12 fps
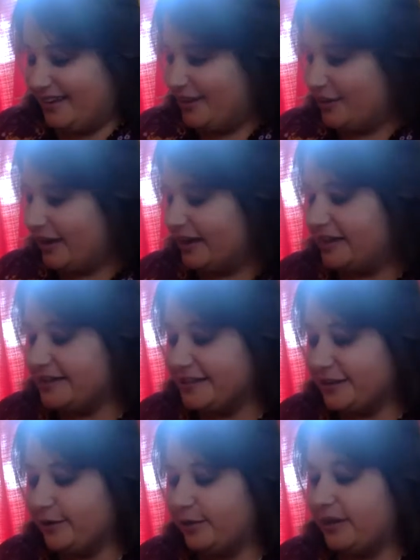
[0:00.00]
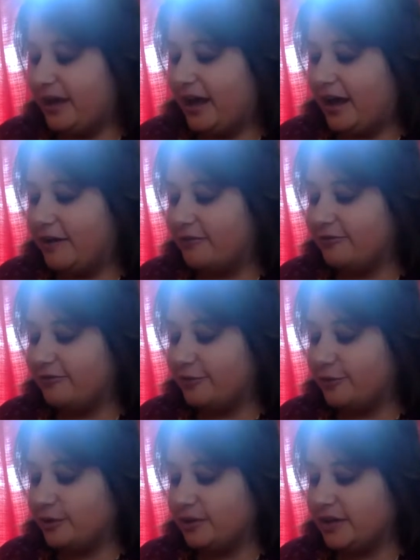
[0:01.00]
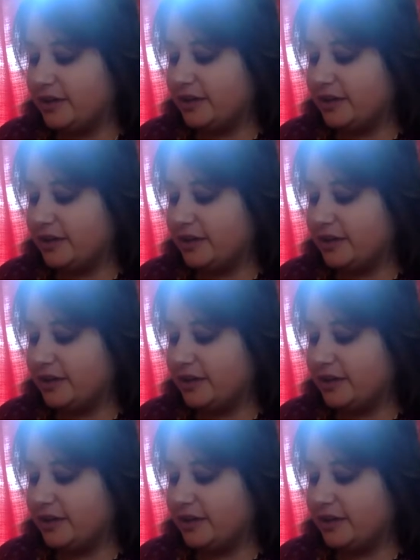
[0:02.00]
Okay, let's see what we have for